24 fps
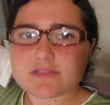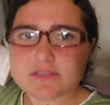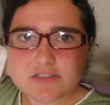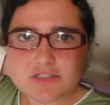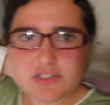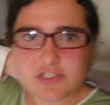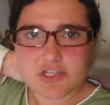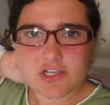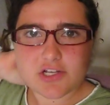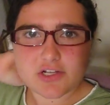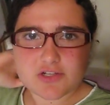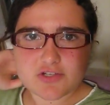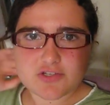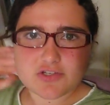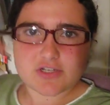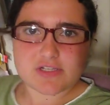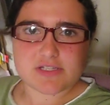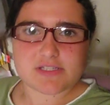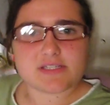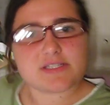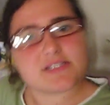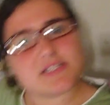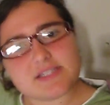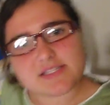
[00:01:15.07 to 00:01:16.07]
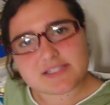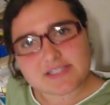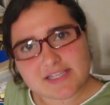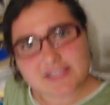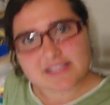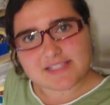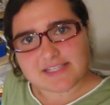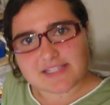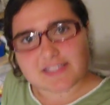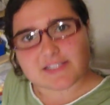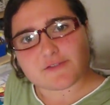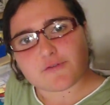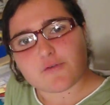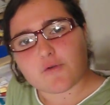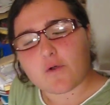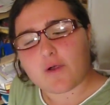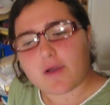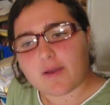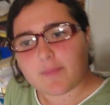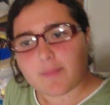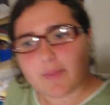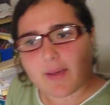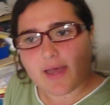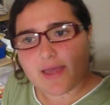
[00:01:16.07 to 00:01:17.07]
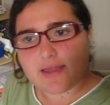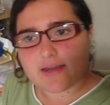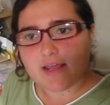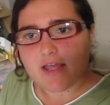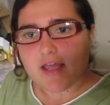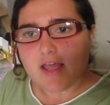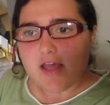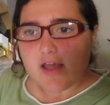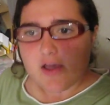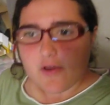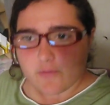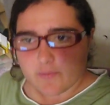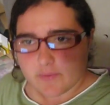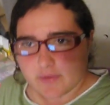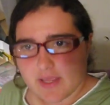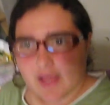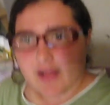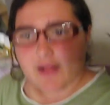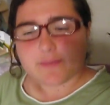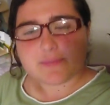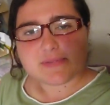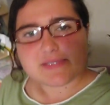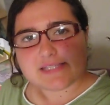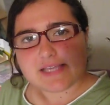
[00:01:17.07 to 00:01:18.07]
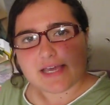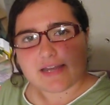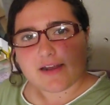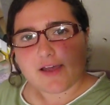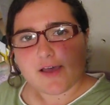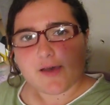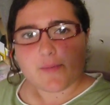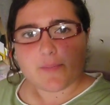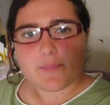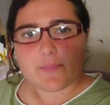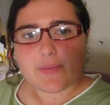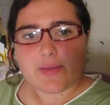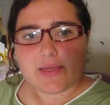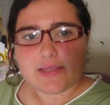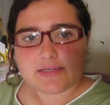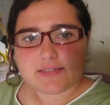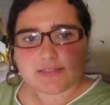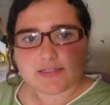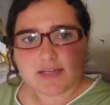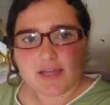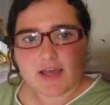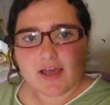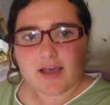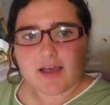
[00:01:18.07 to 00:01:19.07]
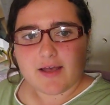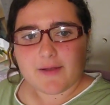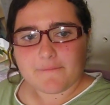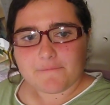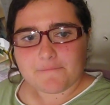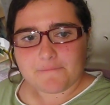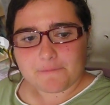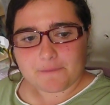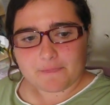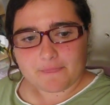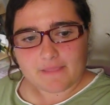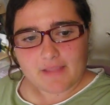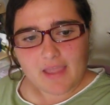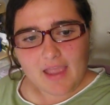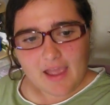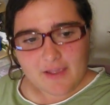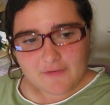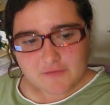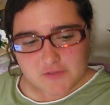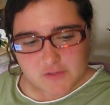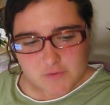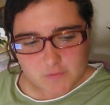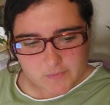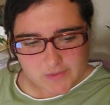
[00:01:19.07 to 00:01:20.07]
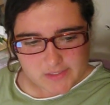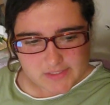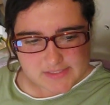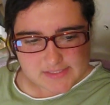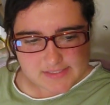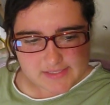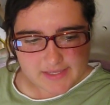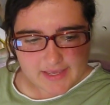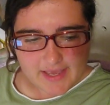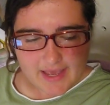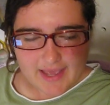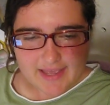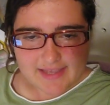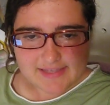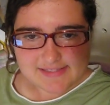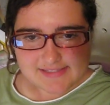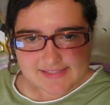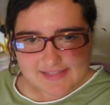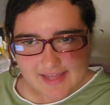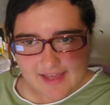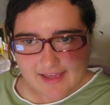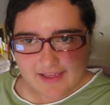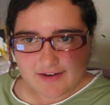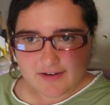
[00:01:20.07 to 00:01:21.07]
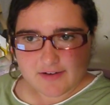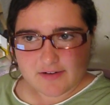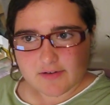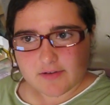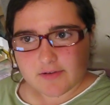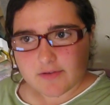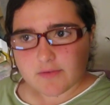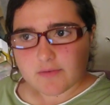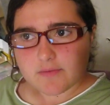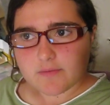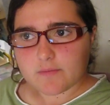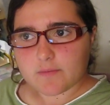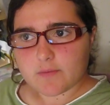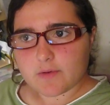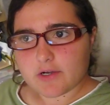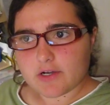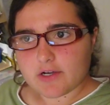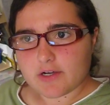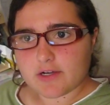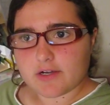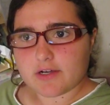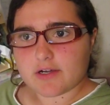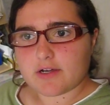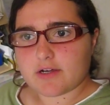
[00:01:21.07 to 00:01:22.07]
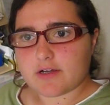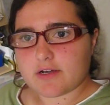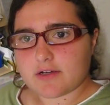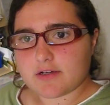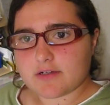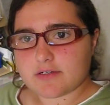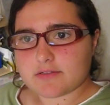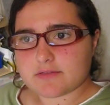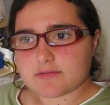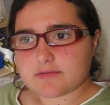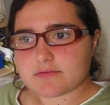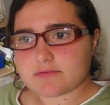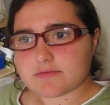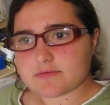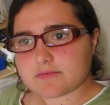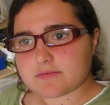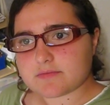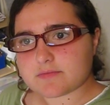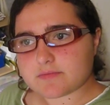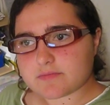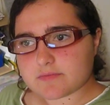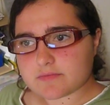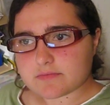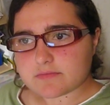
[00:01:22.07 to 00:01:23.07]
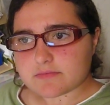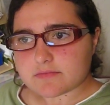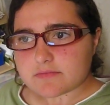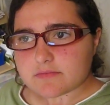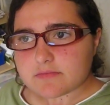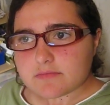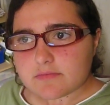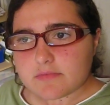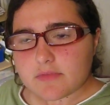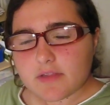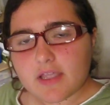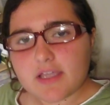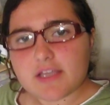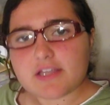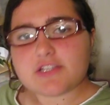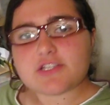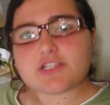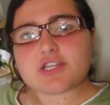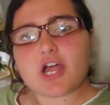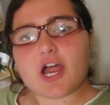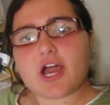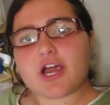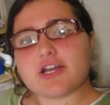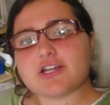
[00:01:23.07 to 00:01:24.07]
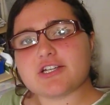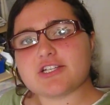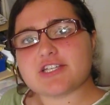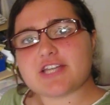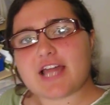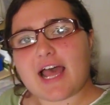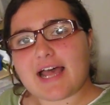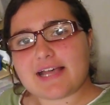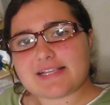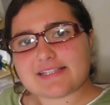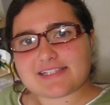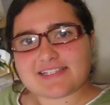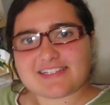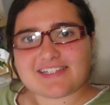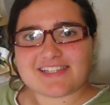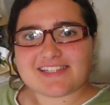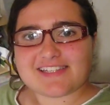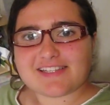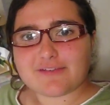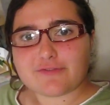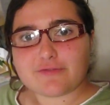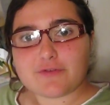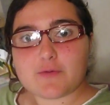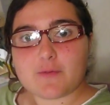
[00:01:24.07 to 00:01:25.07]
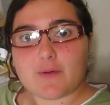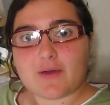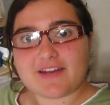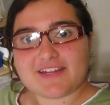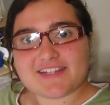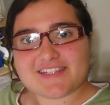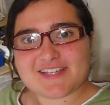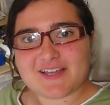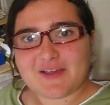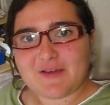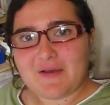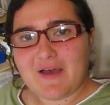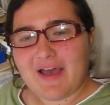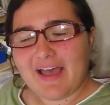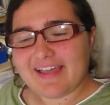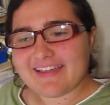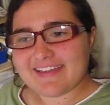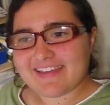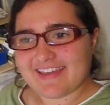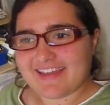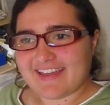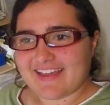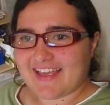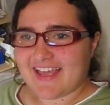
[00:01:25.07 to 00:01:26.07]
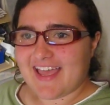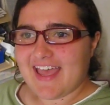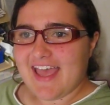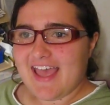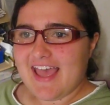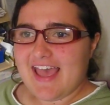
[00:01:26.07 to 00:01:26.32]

children's disease it's for, but we helped set up and um, afterwards the guys that were in charge asked us if we wanted to go hiking